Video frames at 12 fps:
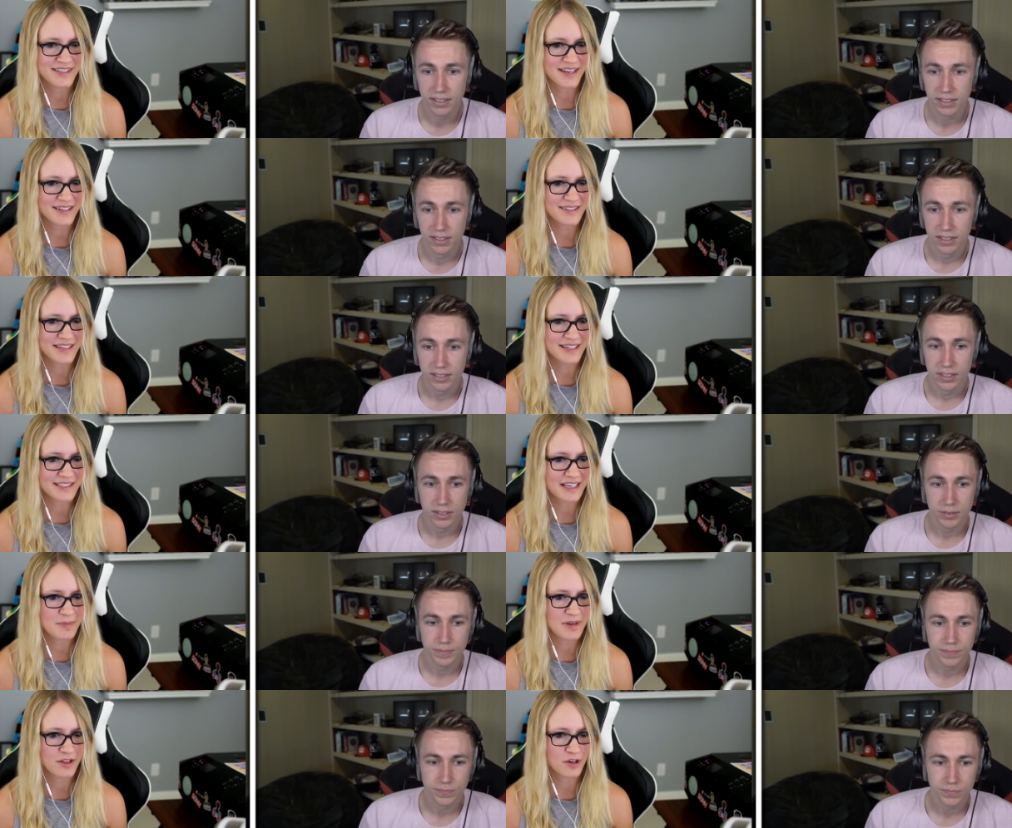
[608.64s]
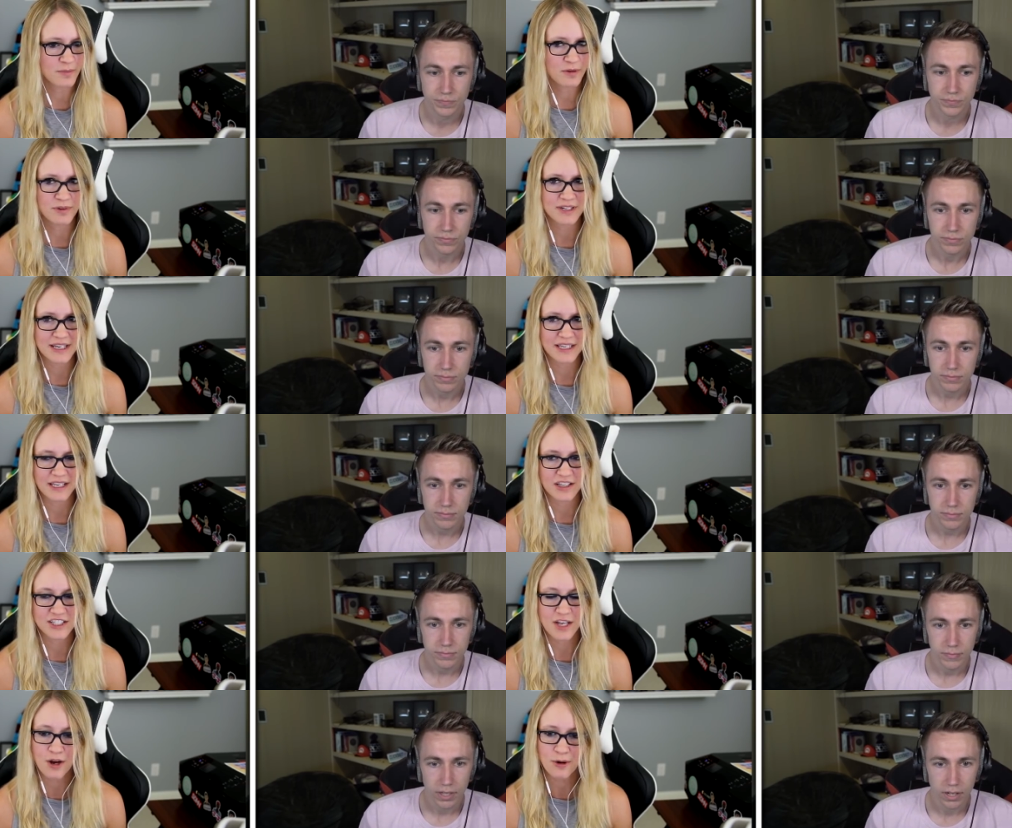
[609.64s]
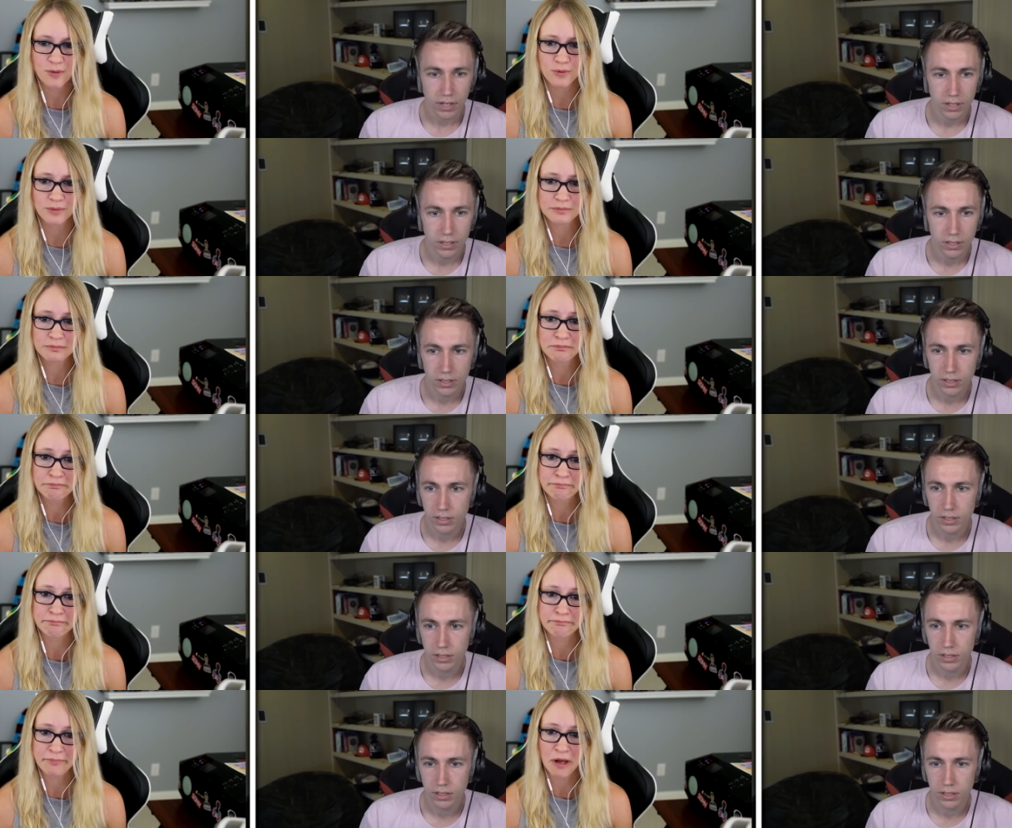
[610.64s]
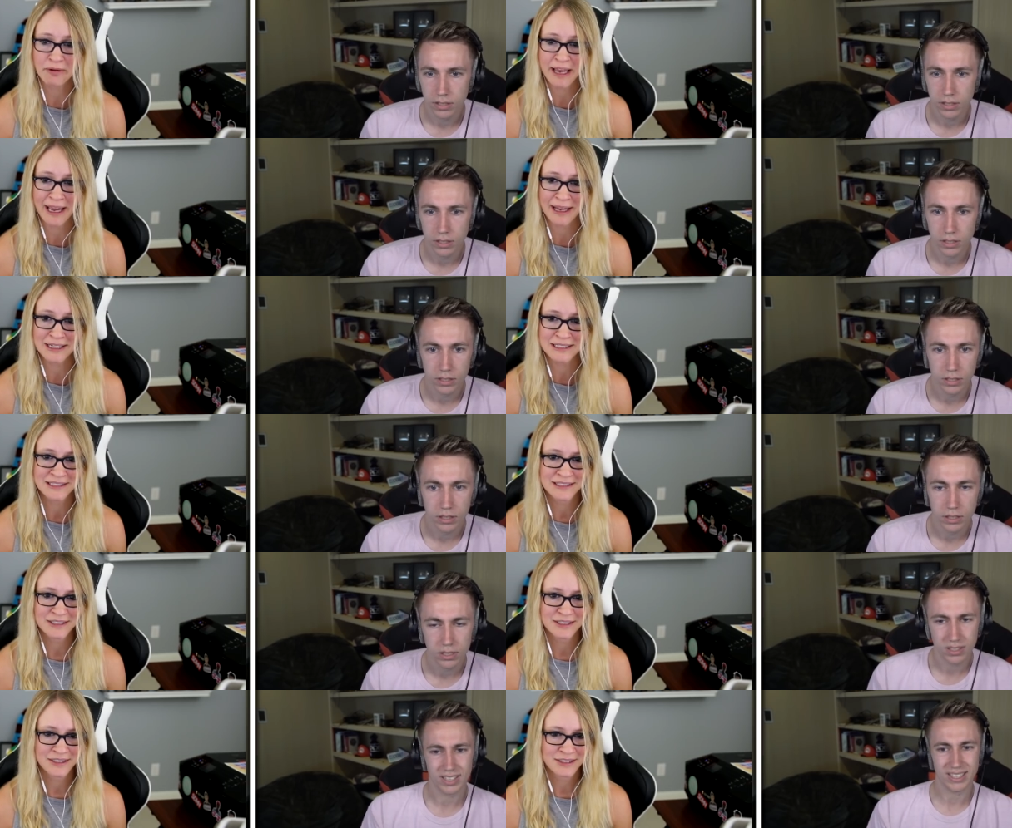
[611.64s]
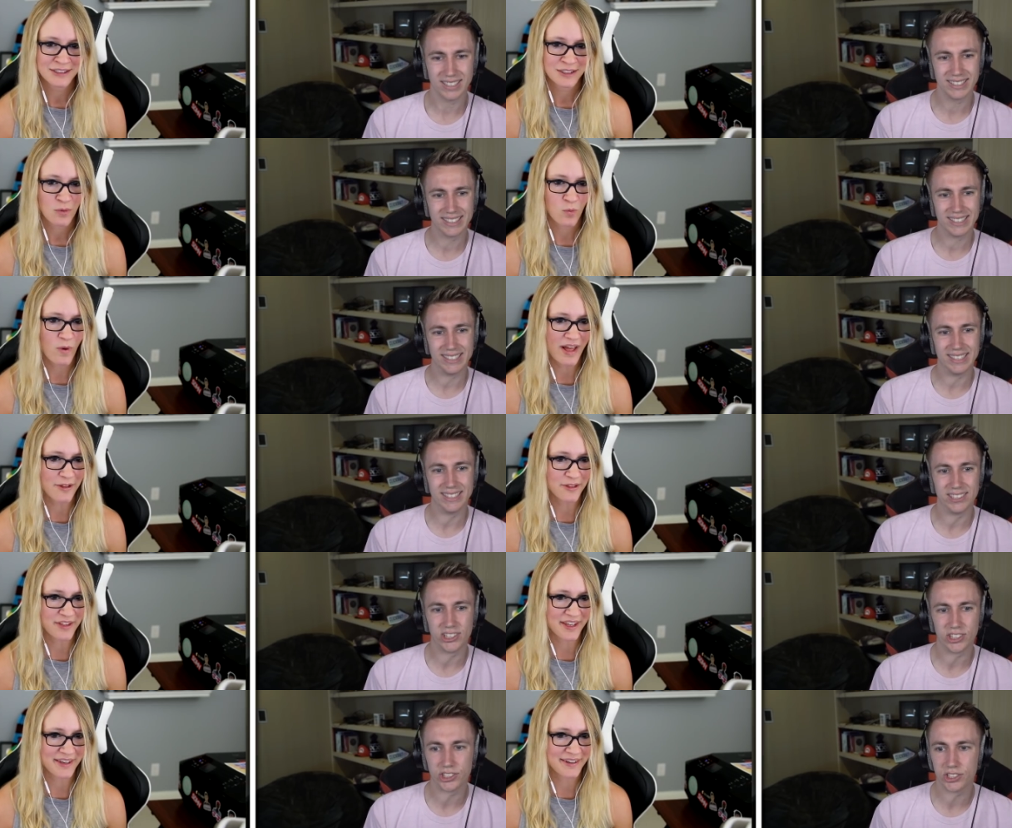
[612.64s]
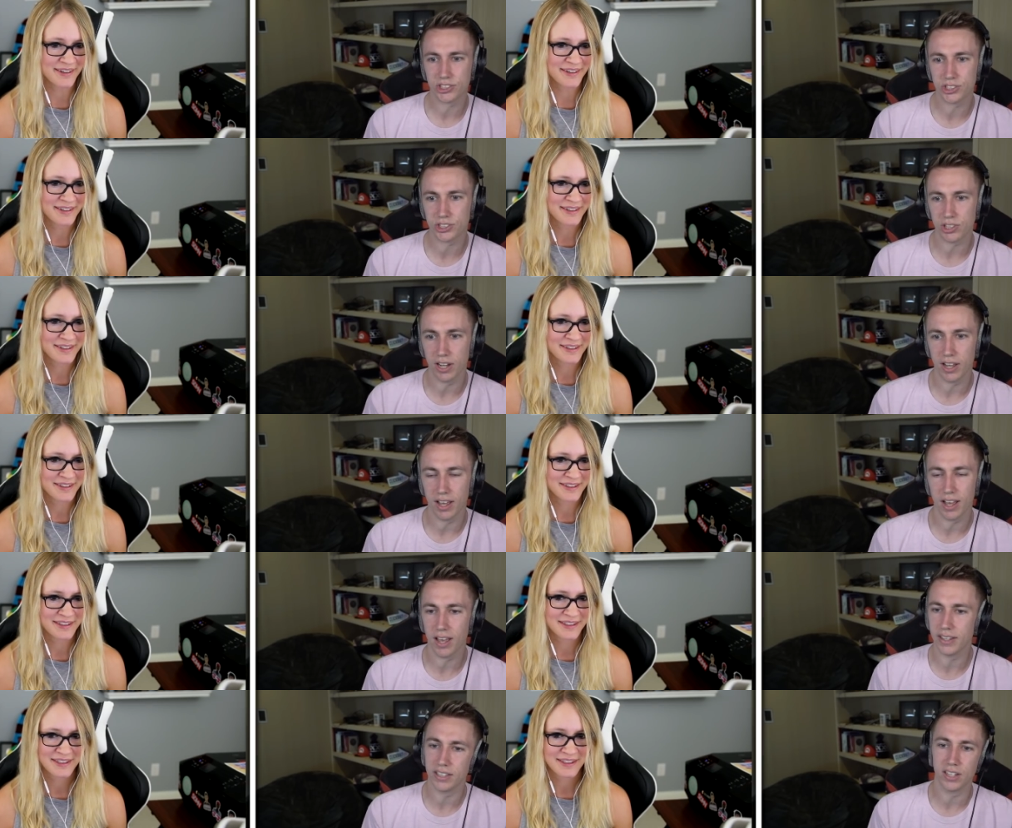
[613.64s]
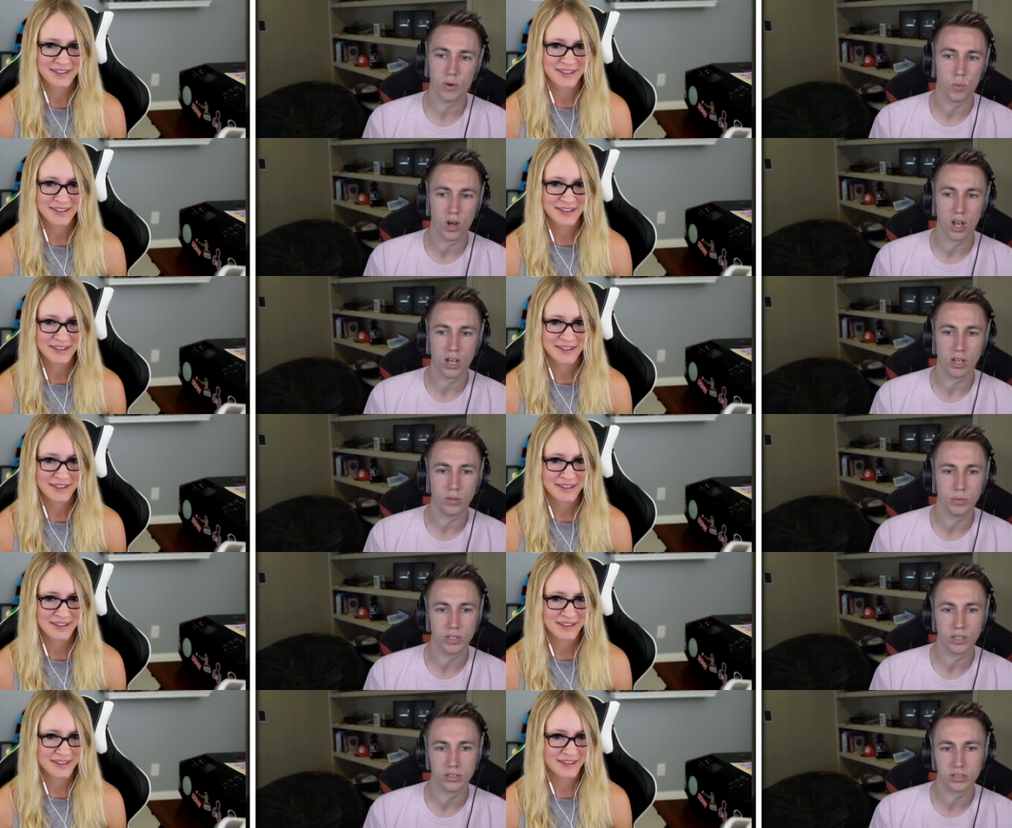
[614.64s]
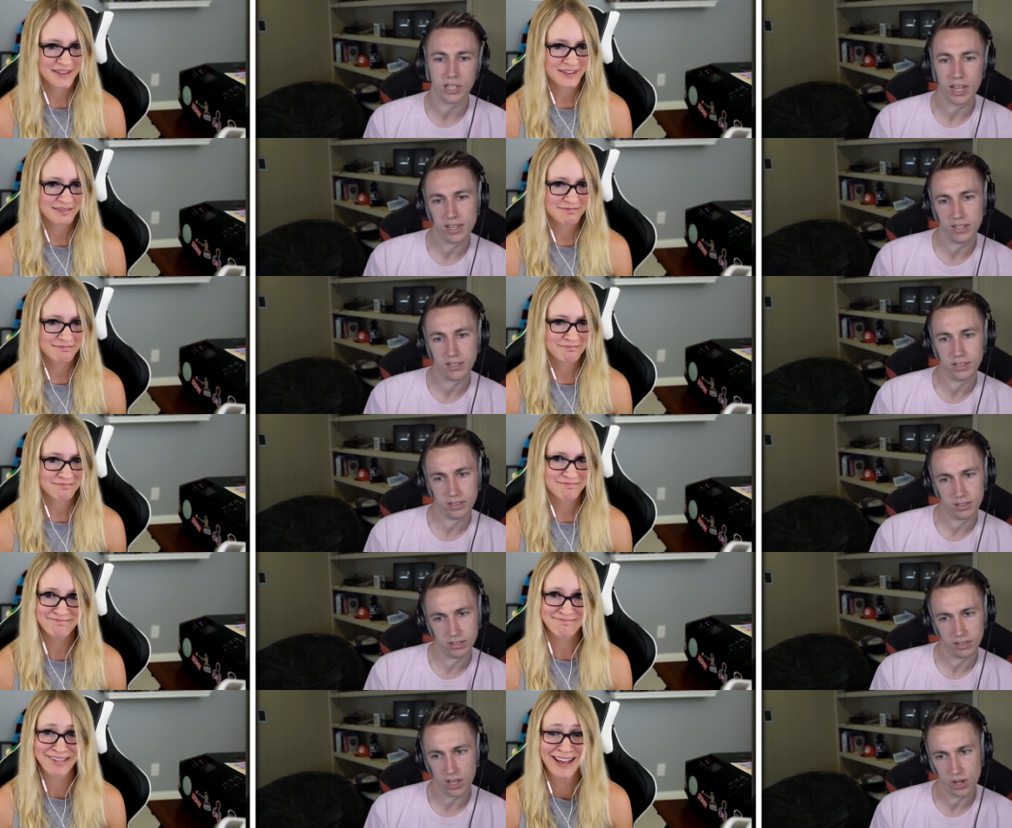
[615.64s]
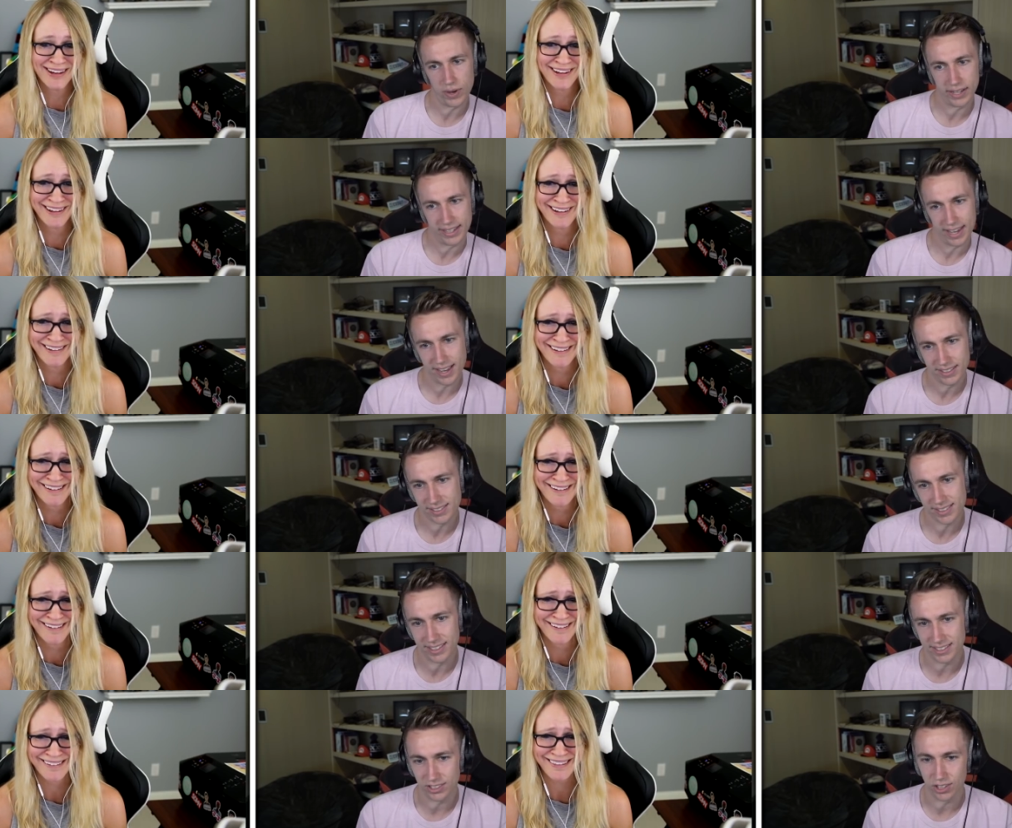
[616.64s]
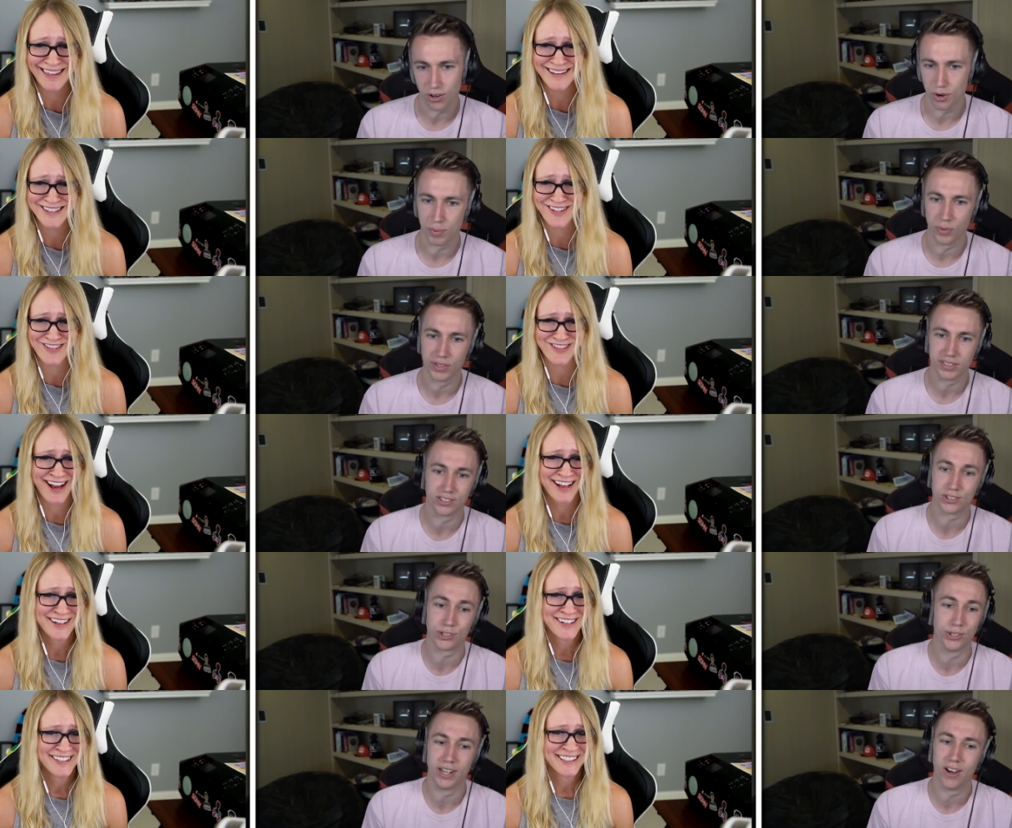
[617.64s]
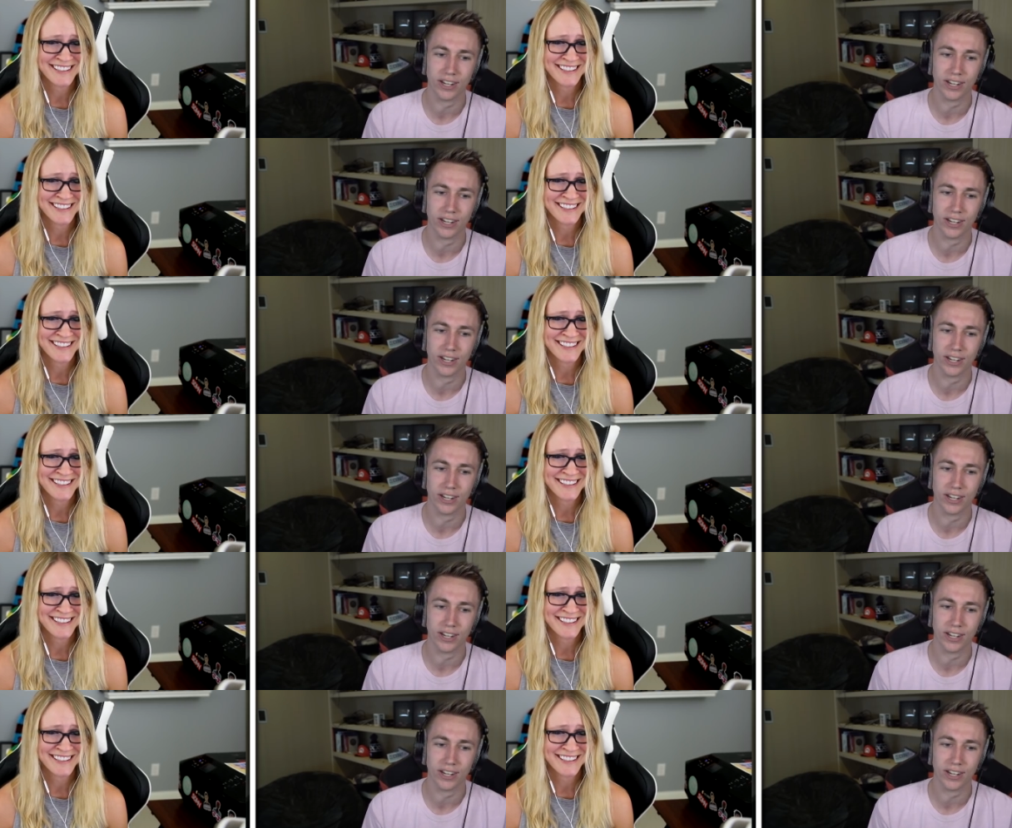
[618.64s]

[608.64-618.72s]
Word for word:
Speaker 1: doesn't, it's going to be a little bit ridiculous. Oh, hmm, okay.
Speaker 2: Well, then. Uh, you know what? We'll take you, I guess. This is horrible. This is truly,